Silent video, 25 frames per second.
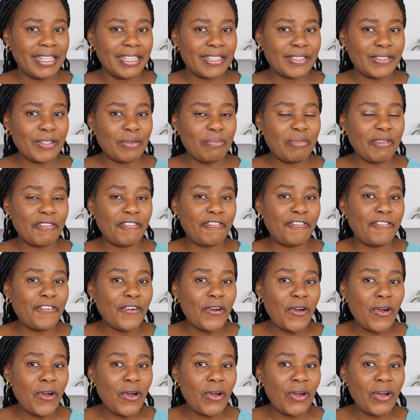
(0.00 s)
So
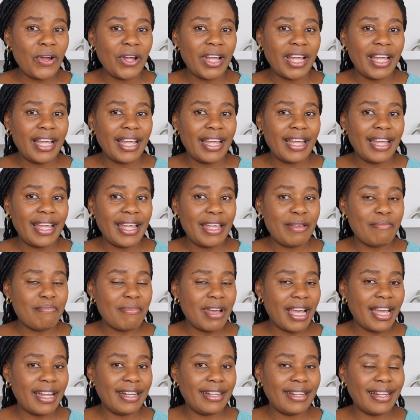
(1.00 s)
before a
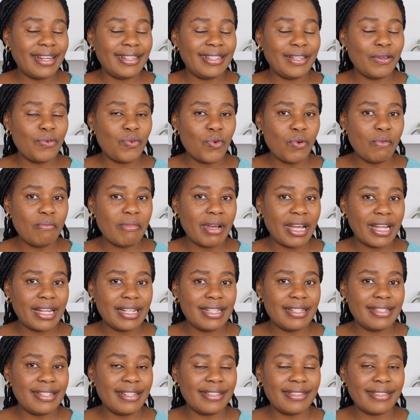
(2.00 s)
man and a
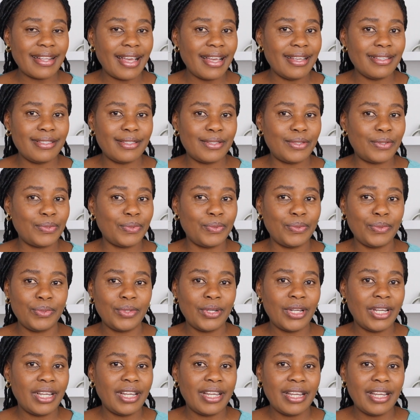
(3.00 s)
woman decides to